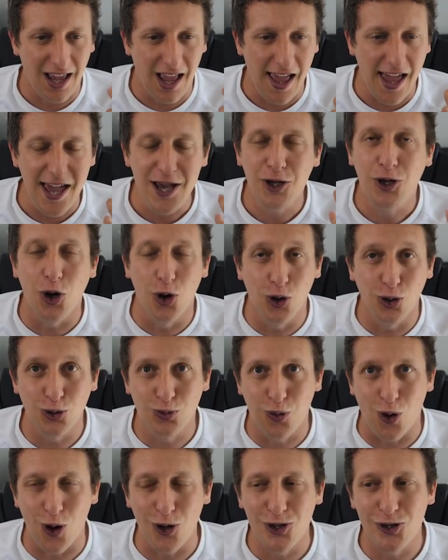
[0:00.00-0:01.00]
He goes
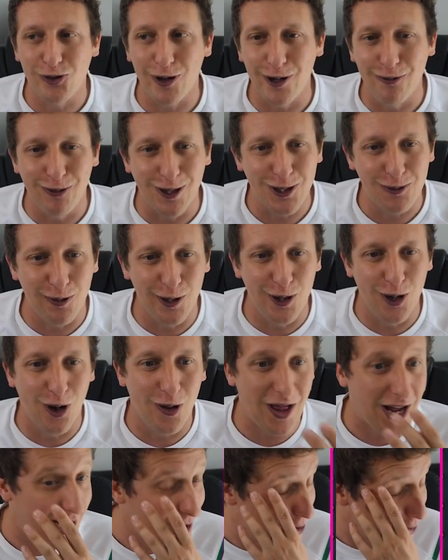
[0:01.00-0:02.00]
wandering, which we know
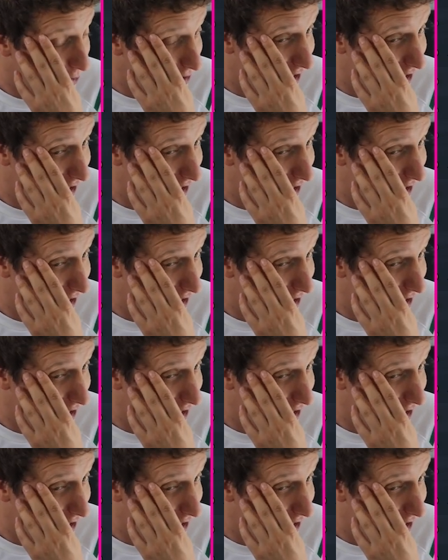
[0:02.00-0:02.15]
that he does.